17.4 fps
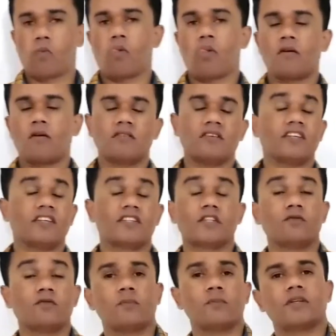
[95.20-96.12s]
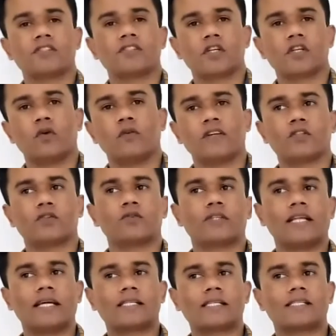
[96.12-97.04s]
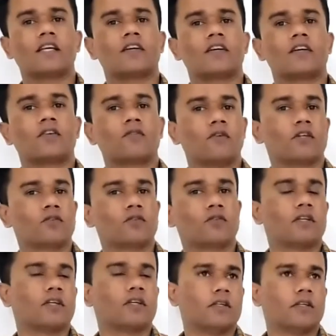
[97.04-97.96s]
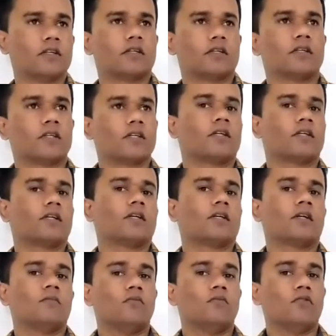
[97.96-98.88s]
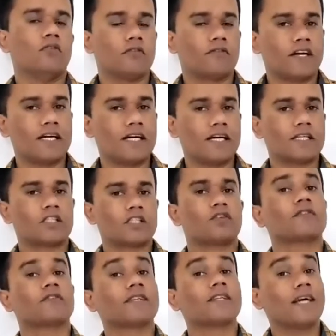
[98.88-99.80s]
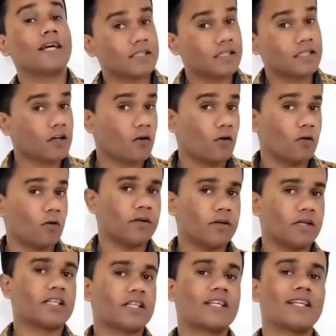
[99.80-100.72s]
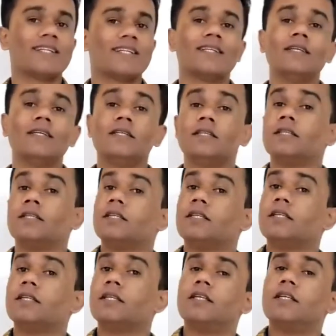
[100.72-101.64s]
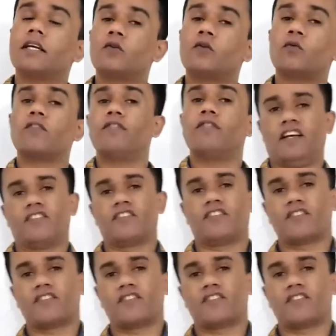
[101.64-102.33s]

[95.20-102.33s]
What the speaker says: Relative vapor pressure lowering. So that's equal to the mole fraction of the other component in the liquid phase.